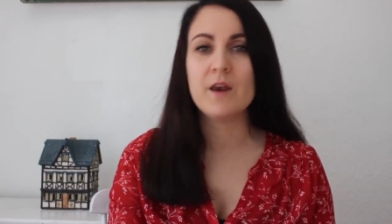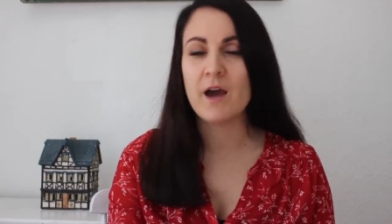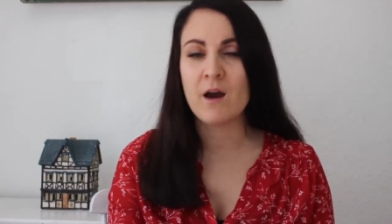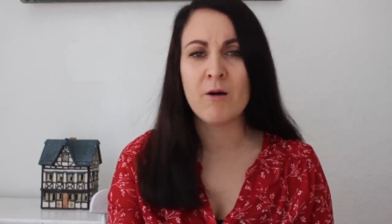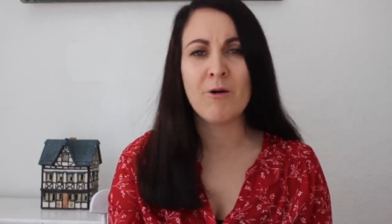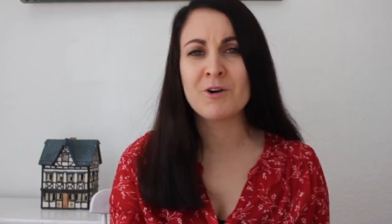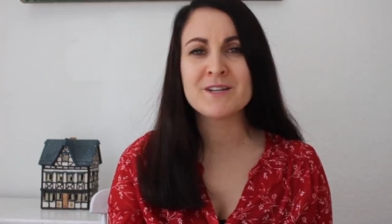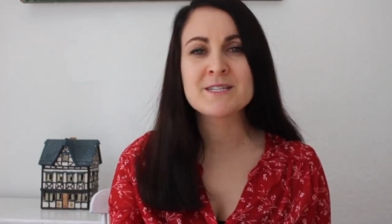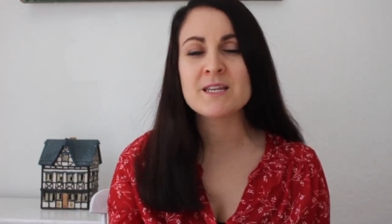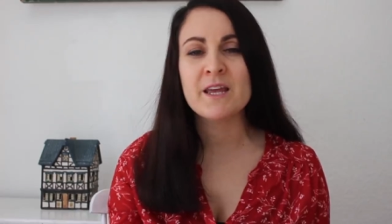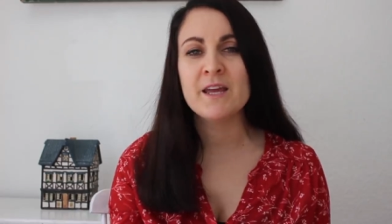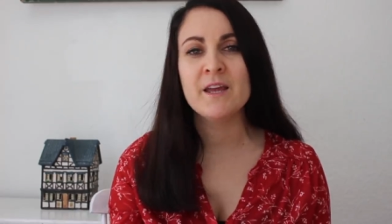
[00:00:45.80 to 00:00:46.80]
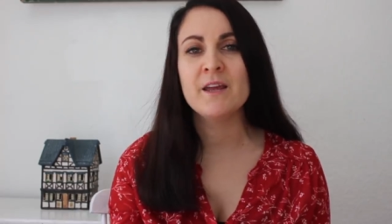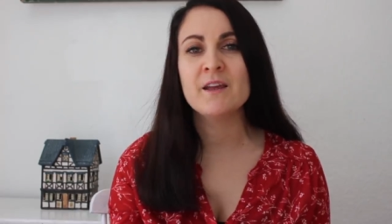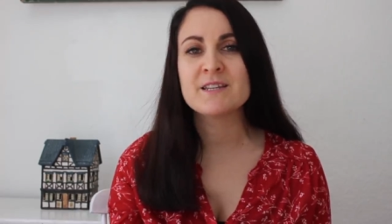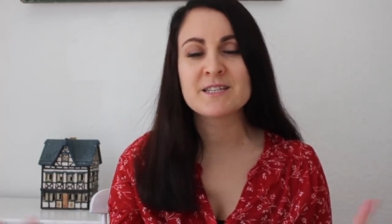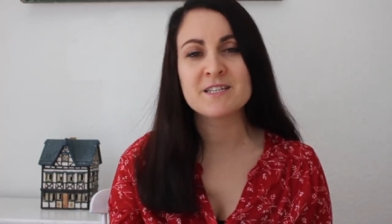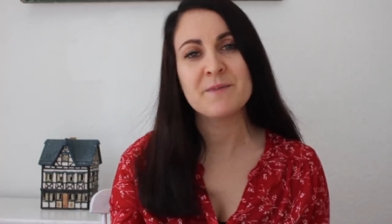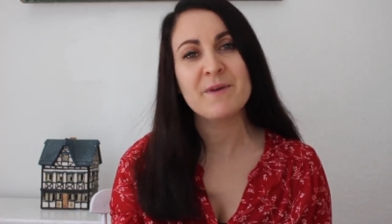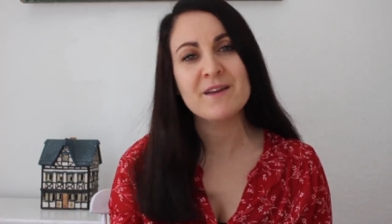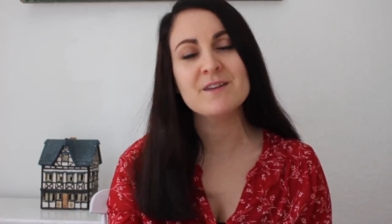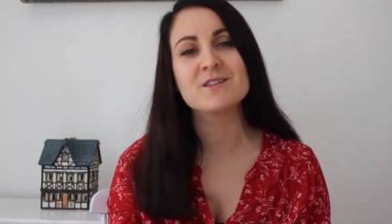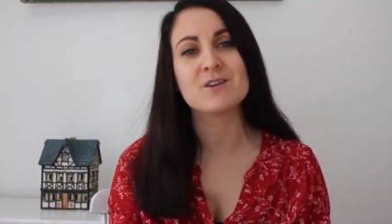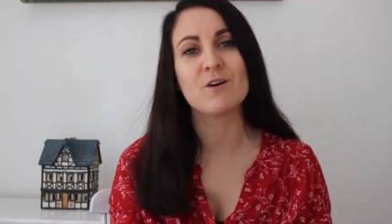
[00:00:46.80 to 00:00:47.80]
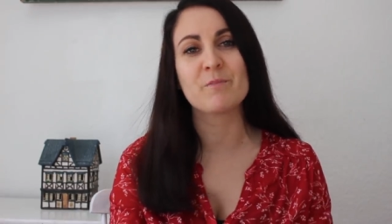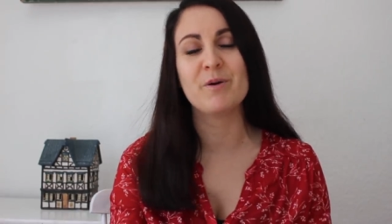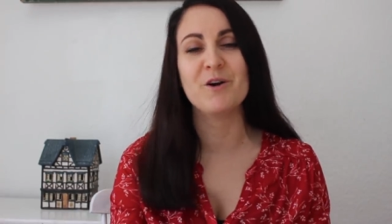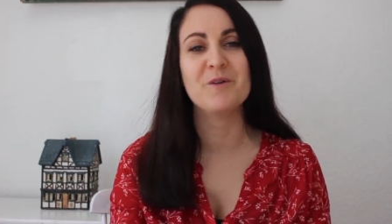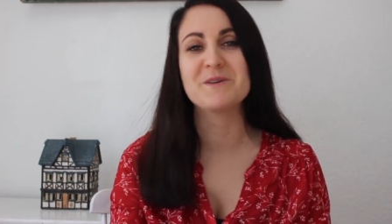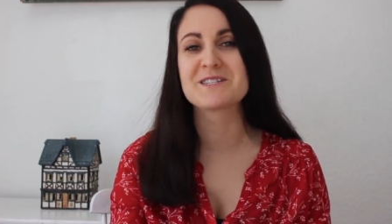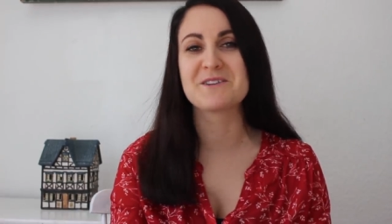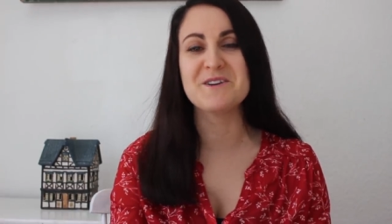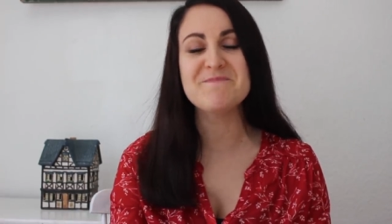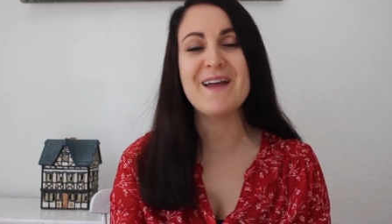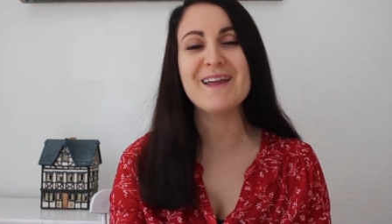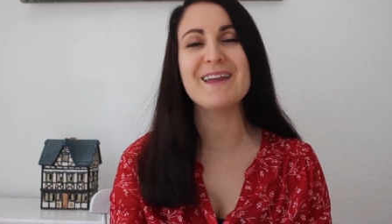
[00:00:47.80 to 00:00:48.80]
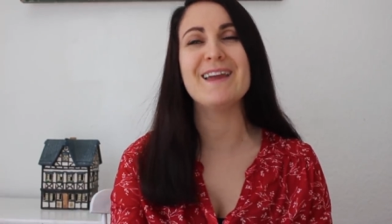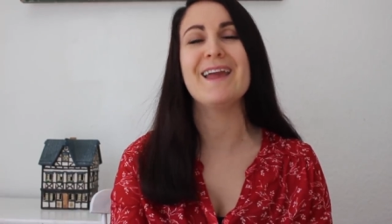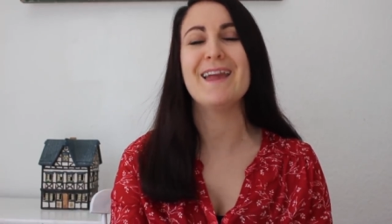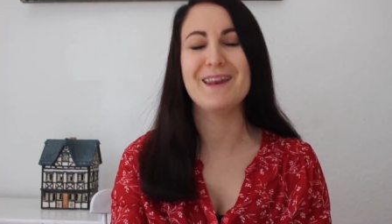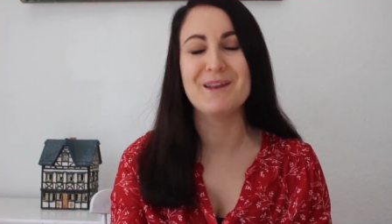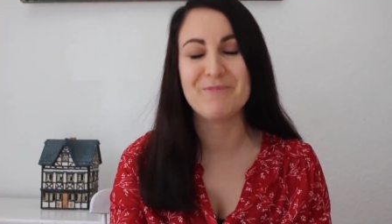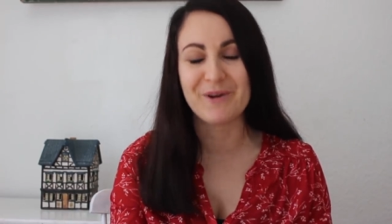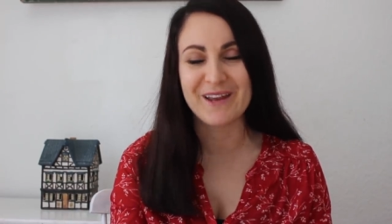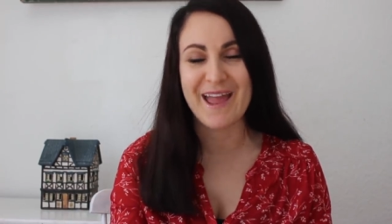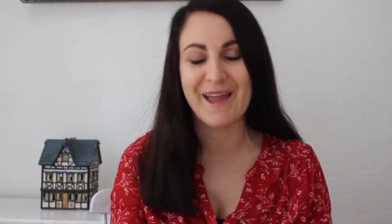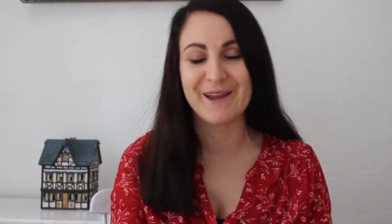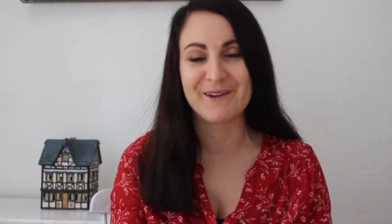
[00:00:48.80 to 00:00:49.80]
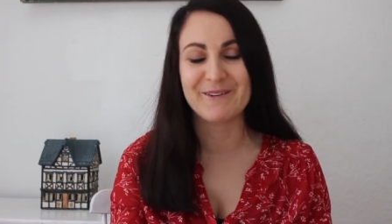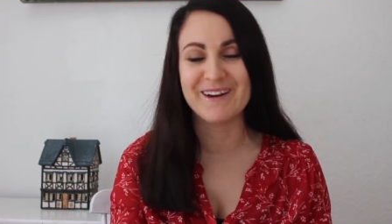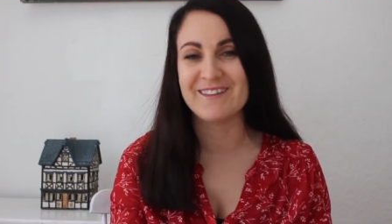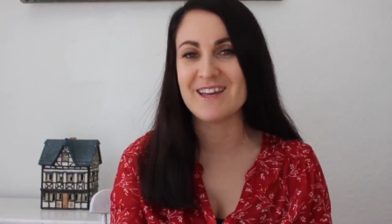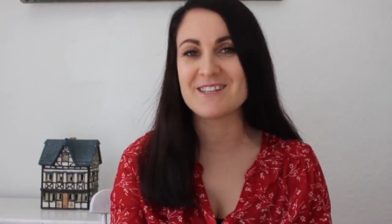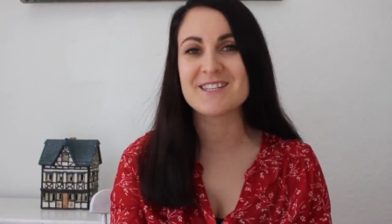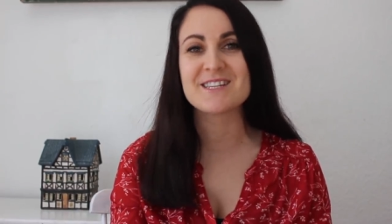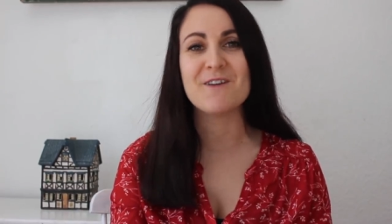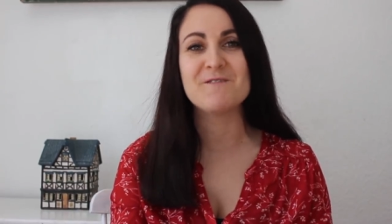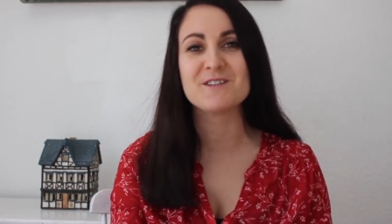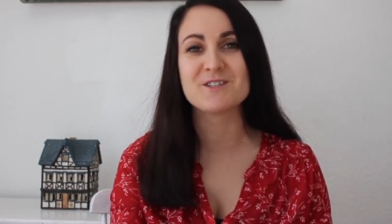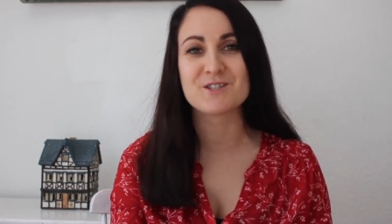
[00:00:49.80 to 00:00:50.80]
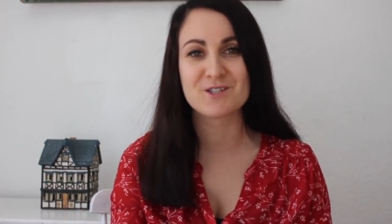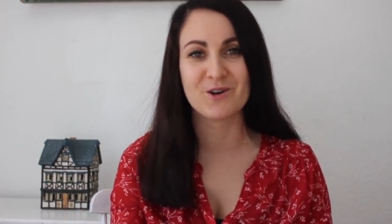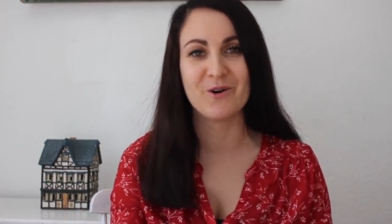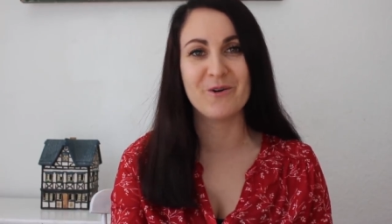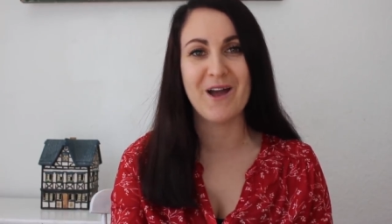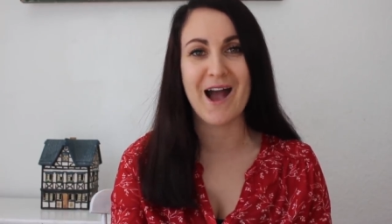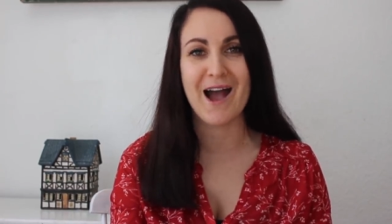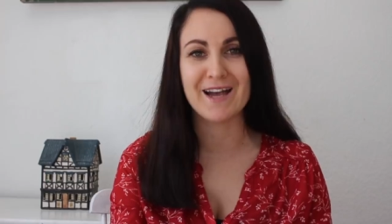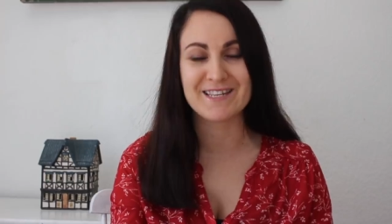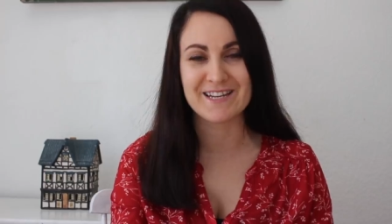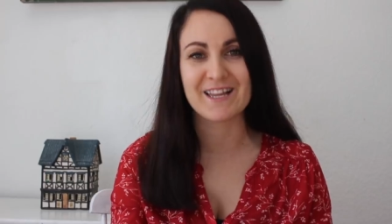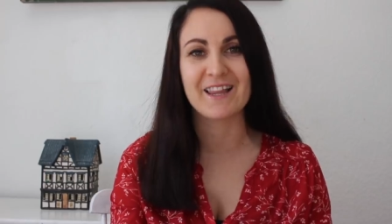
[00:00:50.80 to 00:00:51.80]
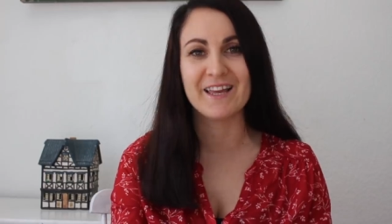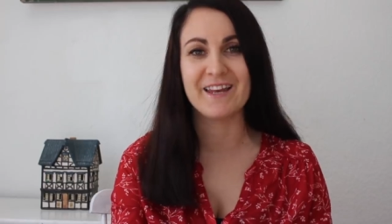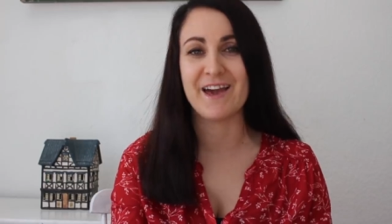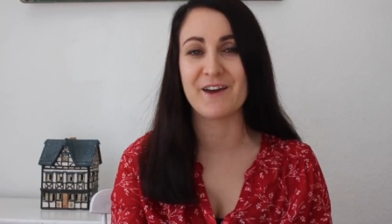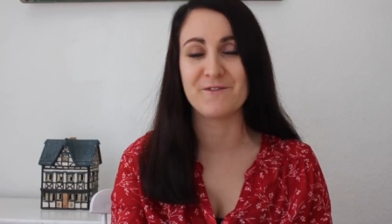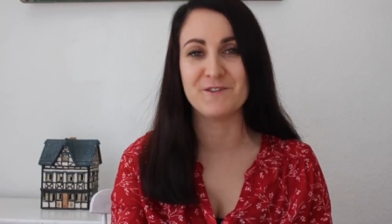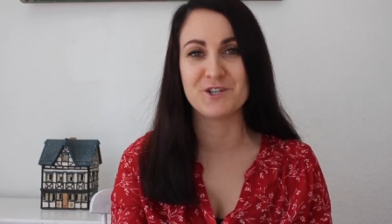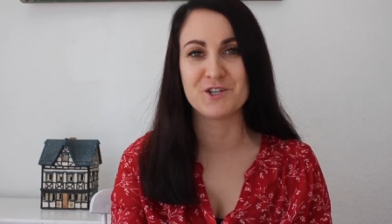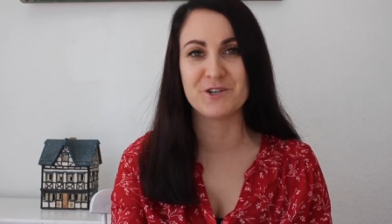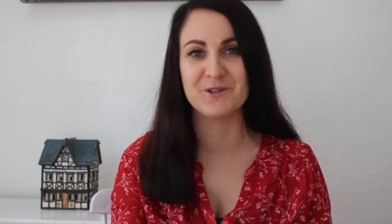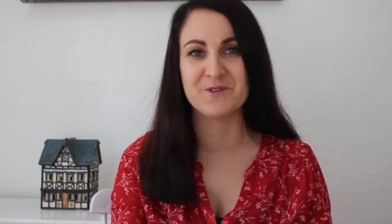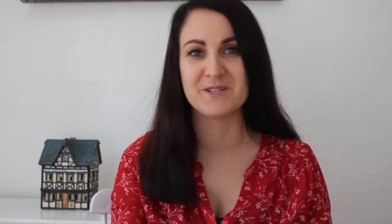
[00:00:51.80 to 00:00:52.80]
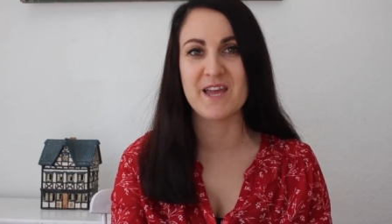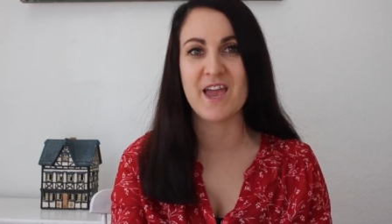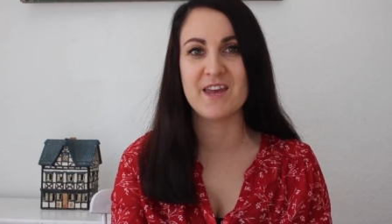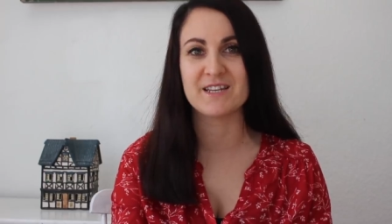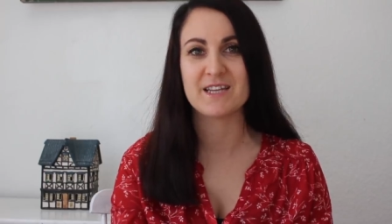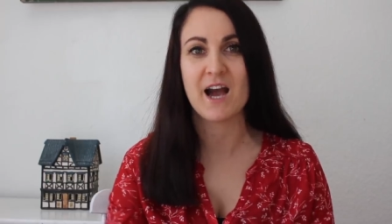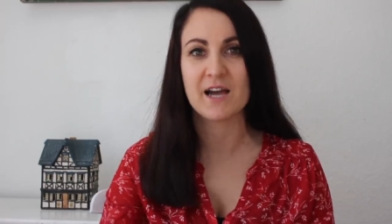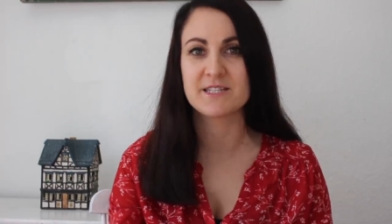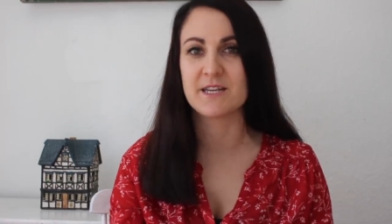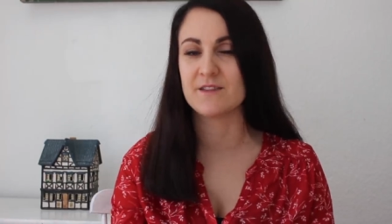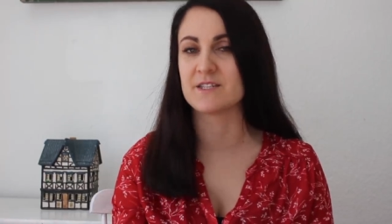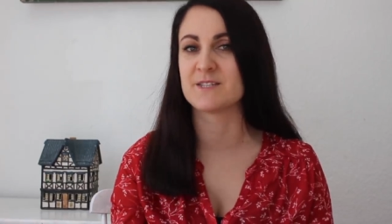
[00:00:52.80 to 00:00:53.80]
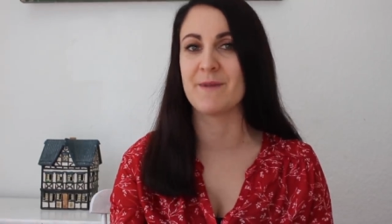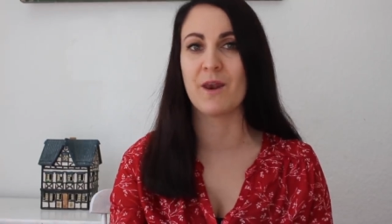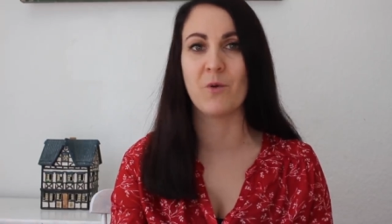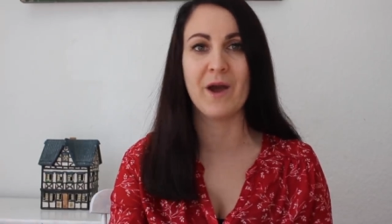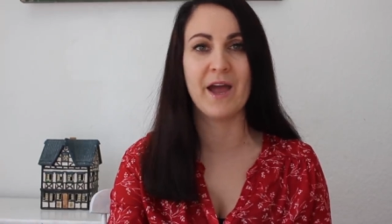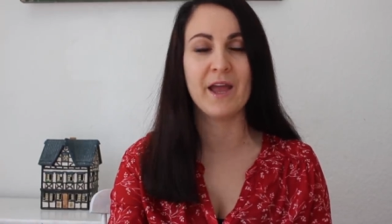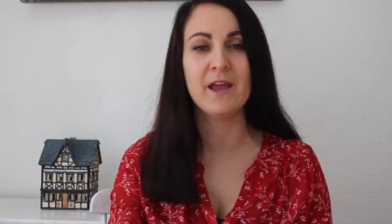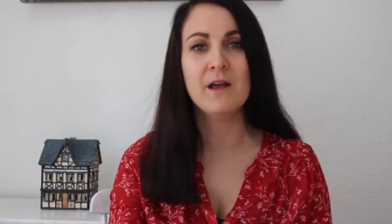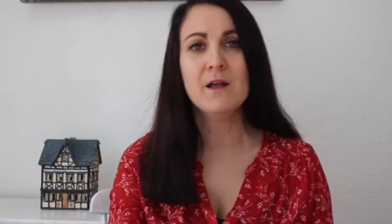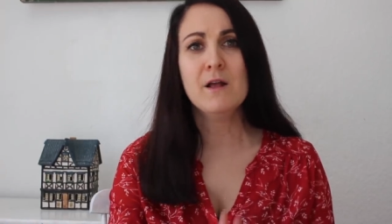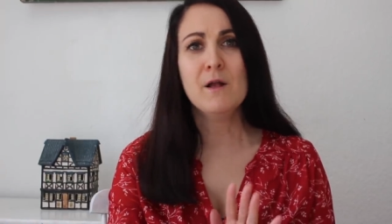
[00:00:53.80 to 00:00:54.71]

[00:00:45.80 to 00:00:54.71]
Now, honestly, stepping in dog poop, it's going to make anybody angry. That stuff is so hard to clean out of your shoes and it's hard to get the smell away.